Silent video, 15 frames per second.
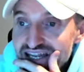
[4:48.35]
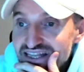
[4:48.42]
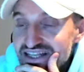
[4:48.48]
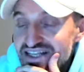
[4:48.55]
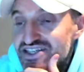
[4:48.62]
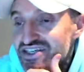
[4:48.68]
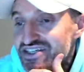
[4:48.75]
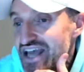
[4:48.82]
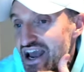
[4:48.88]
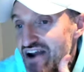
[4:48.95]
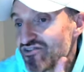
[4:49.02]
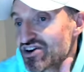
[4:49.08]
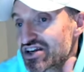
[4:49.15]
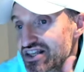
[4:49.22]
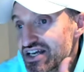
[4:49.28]
this is
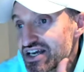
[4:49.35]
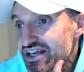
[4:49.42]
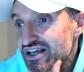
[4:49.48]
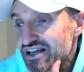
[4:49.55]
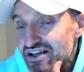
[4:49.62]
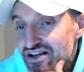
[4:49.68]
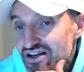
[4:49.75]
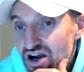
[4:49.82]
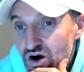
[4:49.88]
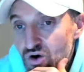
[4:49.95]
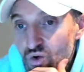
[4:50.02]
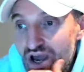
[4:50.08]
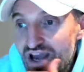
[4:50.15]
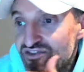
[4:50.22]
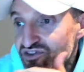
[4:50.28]
everything
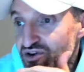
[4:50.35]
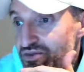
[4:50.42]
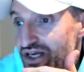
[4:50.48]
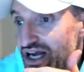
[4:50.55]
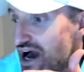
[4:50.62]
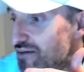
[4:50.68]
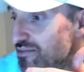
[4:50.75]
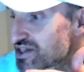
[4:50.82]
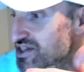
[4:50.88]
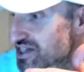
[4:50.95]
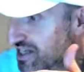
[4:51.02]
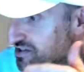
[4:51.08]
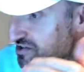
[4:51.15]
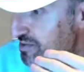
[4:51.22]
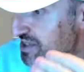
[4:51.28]
away from common
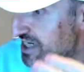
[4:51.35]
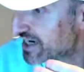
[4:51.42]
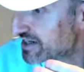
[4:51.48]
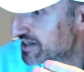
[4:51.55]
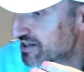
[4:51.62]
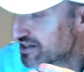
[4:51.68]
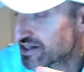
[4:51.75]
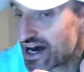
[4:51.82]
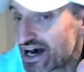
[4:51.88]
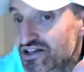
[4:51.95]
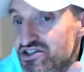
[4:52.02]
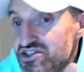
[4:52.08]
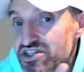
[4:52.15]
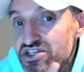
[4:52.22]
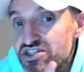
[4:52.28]
sense, from technical
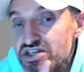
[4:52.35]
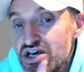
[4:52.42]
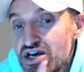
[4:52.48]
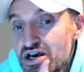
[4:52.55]
analysis.